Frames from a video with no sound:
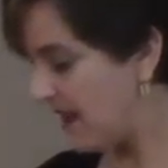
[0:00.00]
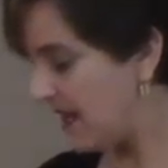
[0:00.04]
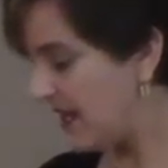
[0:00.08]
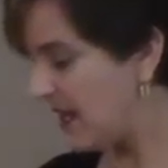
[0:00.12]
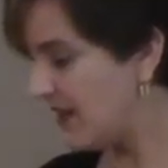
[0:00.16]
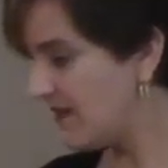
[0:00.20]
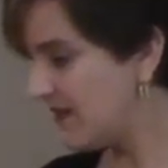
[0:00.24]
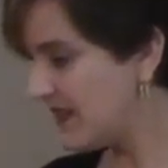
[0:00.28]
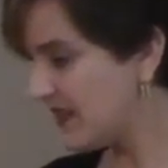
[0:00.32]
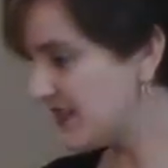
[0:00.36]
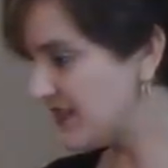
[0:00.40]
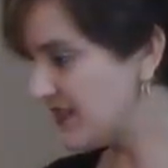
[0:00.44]

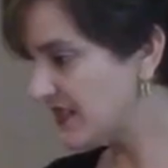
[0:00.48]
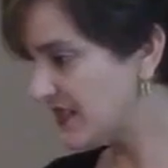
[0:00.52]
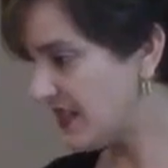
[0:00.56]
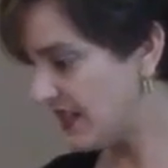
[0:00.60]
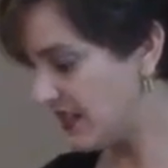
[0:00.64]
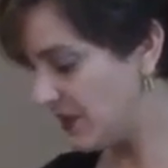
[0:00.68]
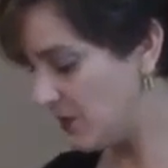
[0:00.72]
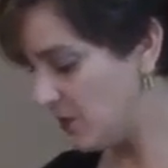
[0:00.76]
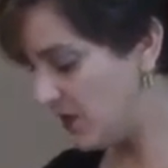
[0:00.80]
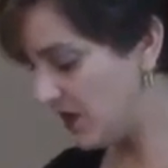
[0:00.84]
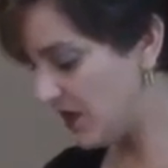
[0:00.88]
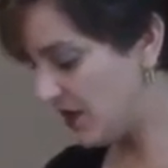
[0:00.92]
In this
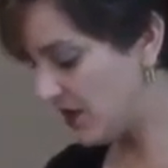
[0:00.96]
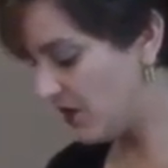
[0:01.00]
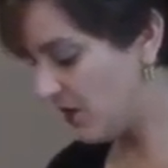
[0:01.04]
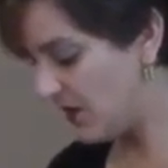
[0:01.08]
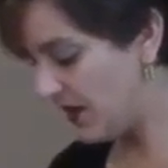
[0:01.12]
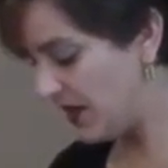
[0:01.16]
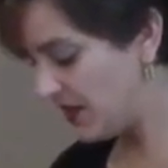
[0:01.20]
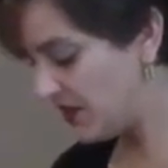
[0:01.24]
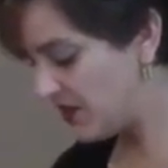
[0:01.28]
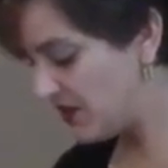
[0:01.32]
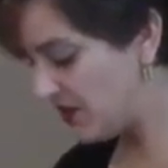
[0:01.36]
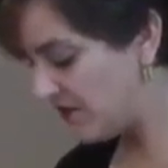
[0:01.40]
study, we are
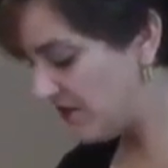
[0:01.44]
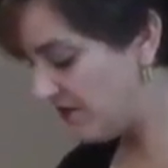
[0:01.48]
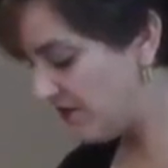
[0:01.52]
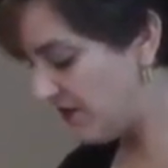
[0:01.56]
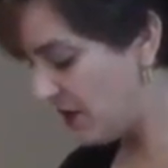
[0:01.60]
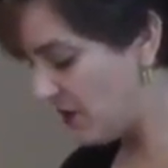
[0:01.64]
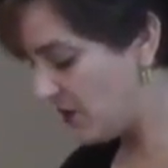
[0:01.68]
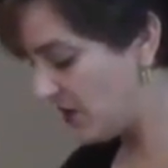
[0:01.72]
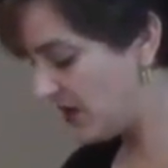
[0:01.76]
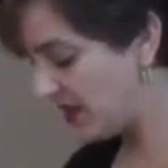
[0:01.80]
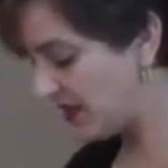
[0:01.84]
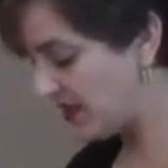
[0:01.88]
going to
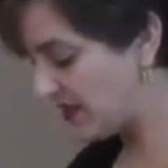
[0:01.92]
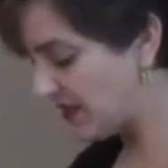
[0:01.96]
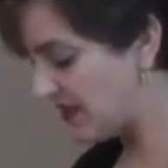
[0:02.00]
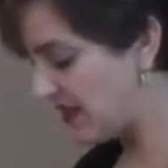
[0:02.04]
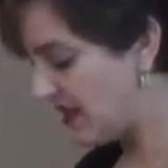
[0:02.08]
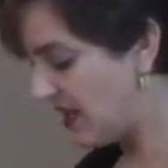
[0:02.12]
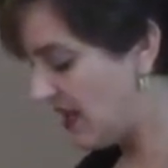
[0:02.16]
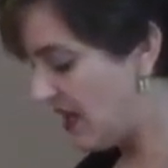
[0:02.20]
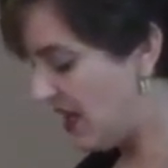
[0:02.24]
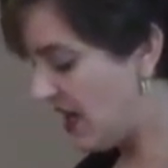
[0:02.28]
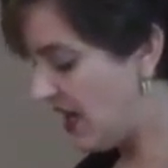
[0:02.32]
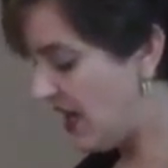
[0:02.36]

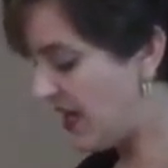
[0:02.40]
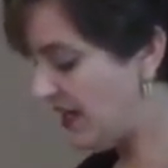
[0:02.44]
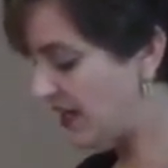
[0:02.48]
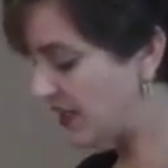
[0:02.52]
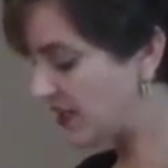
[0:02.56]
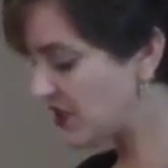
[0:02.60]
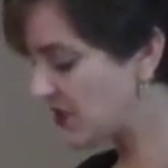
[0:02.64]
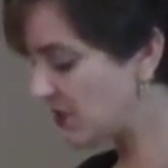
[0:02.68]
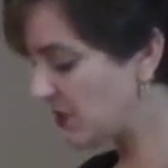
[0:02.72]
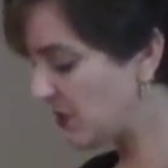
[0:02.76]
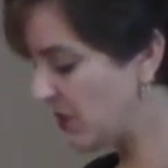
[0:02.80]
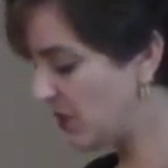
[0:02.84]
focus and
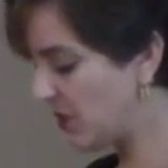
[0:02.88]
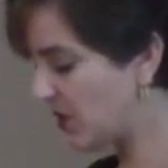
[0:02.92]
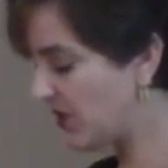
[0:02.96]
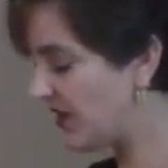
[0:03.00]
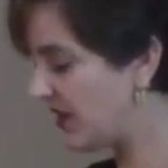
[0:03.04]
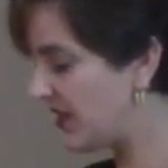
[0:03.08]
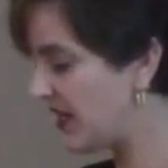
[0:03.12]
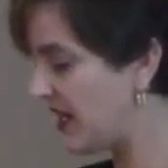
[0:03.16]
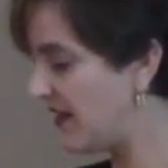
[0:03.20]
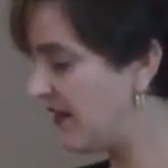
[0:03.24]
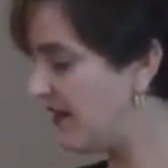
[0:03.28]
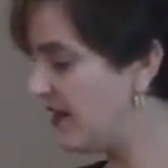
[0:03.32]
explore
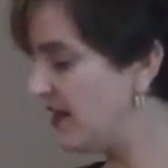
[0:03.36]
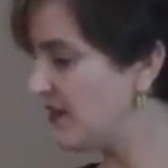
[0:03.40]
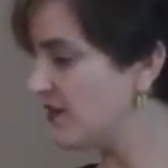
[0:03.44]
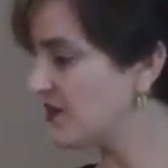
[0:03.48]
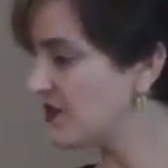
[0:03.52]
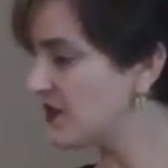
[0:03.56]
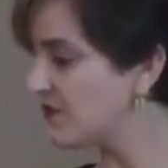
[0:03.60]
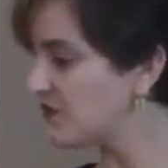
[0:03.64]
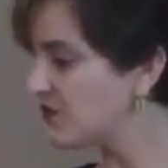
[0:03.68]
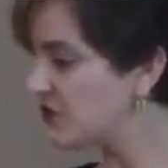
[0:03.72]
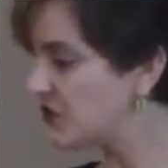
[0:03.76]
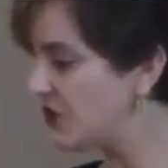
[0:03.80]
the
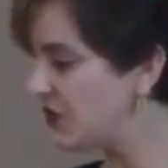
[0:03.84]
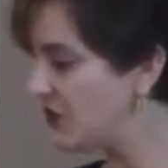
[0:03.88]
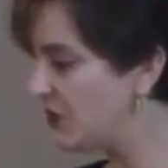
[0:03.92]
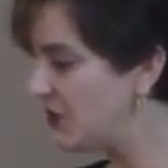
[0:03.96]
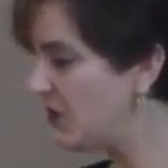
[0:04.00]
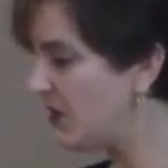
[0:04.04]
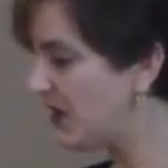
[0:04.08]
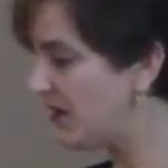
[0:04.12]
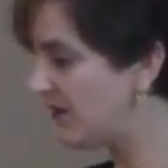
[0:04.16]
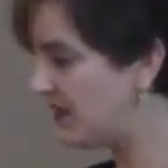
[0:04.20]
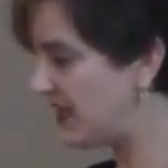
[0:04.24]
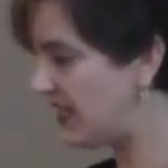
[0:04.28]
narratives of
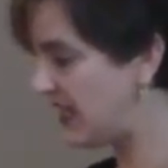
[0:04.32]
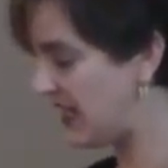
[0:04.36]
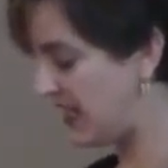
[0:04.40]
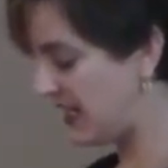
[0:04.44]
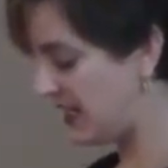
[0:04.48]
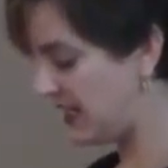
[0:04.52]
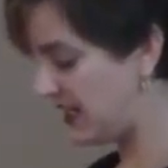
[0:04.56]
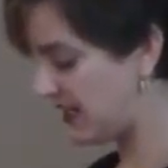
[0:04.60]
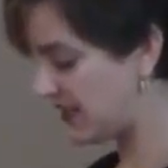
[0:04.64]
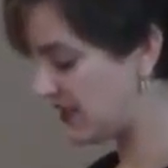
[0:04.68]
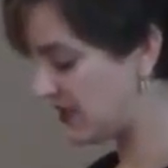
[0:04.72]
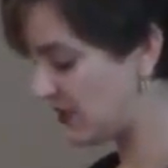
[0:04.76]
two of the
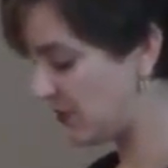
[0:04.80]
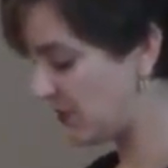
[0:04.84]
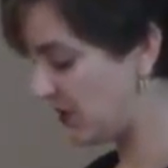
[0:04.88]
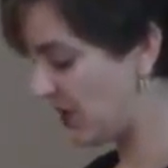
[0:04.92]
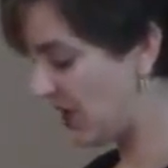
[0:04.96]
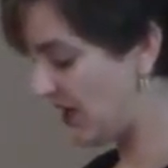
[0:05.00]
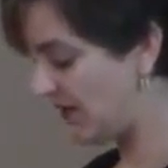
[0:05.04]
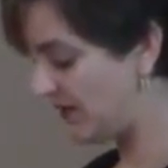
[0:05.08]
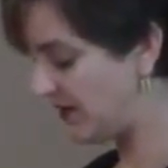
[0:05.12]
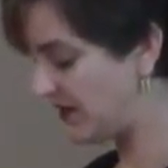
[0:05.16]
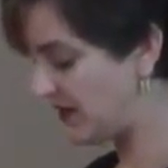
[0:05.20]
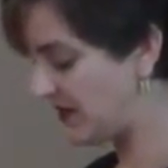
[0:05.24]
annexed
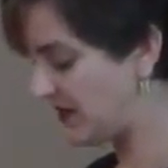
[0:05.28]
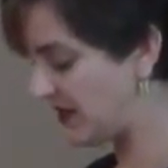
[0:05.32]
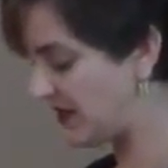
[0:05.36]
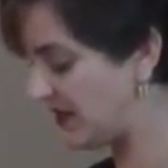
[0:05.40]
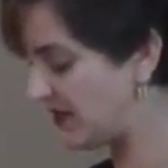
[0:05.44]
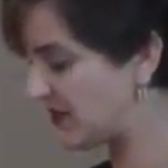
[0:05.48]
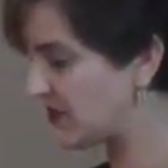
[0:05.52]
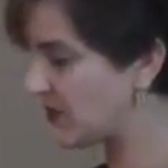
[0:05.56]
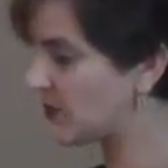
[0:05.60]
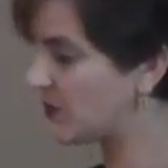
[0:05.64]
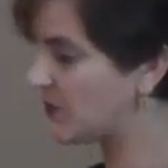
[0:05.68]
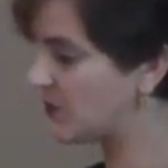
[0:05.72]

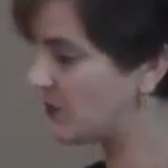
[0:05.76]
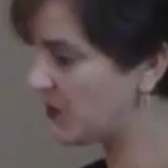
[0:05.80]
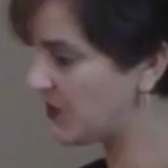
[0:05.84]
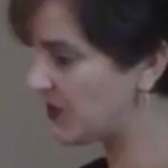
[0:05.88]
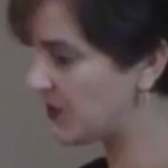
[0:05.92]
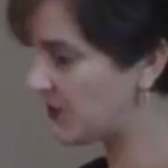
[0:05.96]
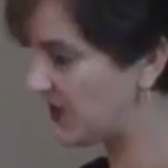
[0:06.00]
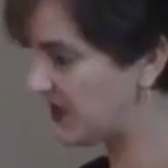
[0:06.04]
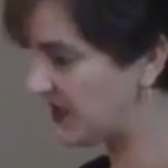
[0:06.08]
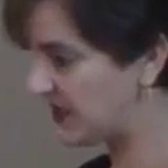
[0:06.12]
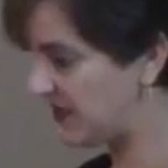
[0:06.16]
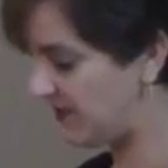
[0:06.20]
provinces, or more
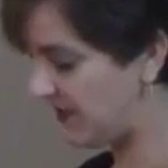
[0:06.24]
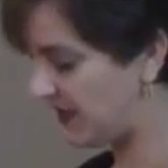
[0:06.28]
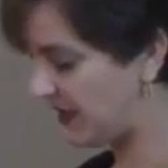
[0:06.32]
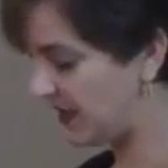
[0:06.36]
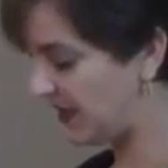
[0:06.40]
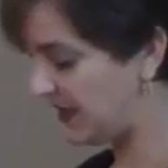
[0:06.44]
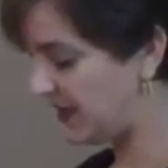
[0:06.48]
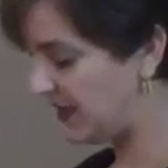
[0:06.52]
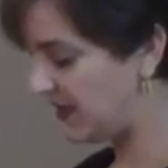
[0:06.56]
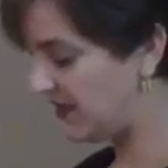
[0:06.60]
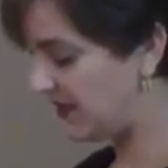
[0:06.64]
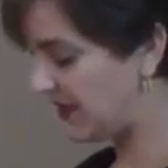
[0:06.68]

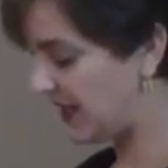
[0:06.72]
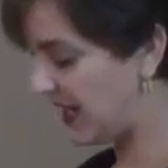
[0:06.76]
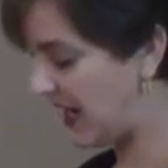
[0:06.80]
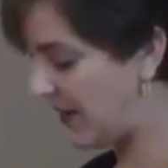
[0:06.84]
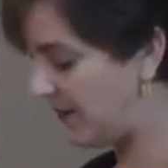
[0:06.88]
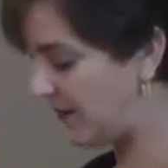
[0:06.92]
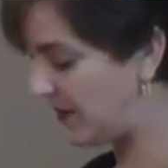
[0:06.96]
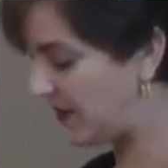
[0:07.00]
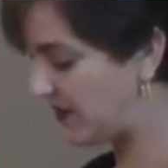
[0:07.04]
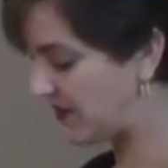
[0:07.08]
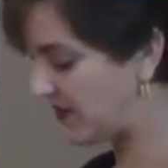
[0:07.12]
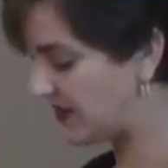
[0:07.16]
specifically, their
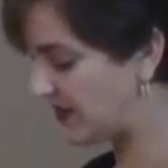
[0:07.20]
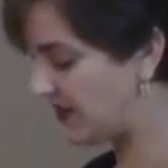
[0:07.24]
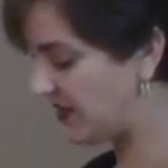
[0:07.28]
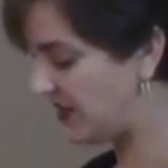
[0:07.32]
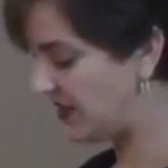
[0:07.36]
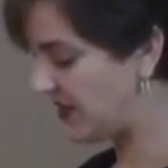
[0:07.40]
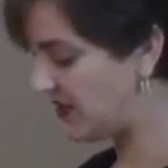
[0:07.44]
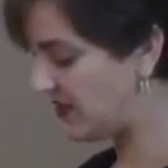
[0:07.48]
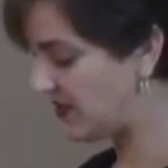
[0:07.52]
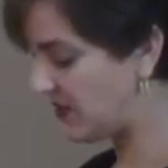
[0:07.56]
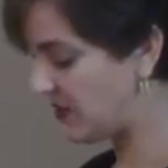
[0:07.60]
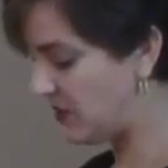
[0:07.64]
capital
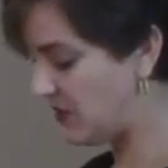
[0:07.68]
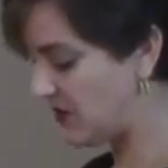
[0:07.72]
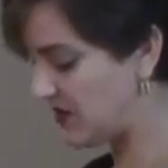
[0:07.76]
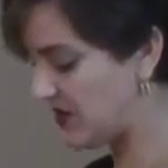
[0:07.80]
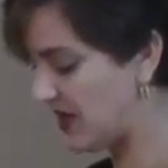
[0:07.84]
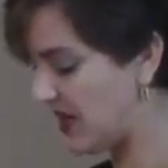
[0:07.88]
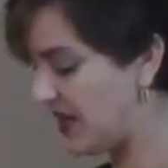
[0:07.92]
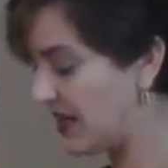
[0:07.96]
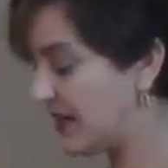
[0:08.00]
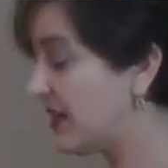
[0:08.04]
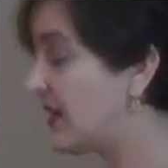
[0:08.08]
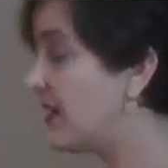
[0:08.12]
cities,
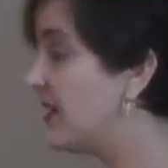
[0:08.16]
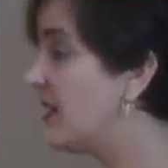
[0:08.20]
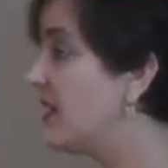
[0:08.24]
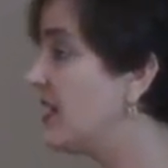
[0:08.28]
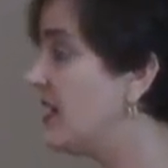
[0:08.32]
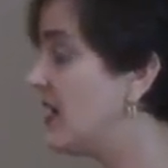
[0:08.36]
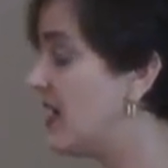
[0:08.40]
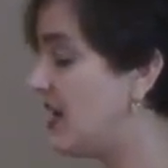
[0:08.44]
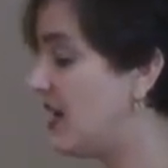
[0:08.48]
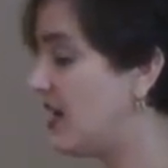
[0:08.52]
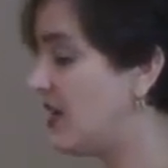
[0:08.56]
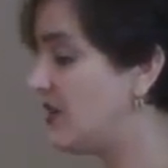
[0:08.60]
Guzana
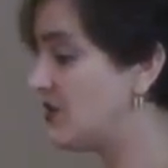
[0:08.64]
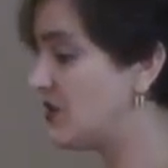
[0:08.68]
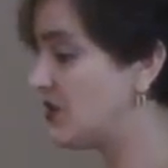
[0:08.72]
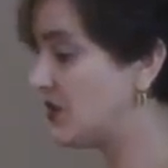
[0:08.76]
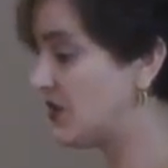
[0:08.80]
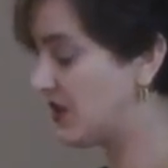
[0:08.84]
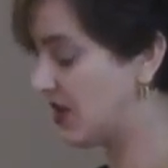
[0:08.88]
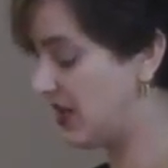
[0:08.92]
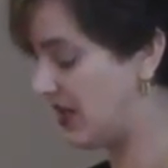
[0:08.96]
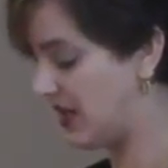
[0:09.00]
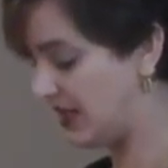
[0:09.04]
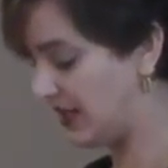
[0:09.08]
and
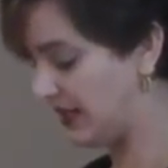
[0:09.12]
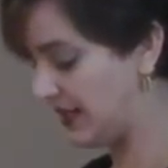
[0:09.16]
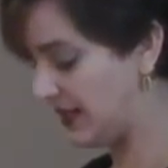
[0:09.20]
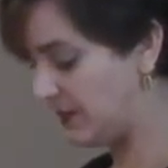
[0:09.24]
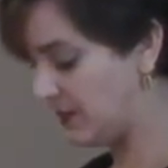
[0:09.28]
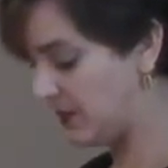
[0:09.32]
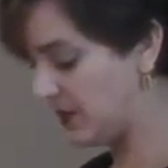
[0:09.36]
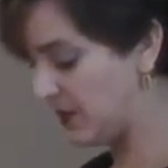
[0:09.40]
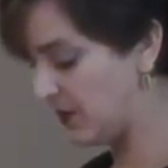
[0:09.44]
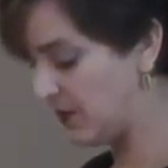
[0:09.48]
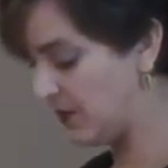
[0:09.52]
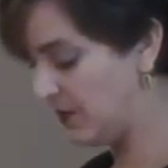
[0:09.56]

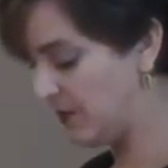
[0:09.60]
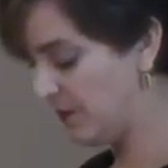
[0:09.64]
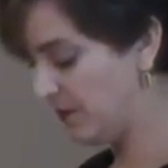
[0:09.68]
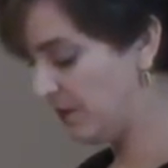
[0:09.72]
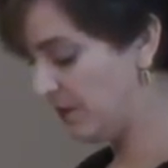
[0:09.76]
Dur-Katlimmu,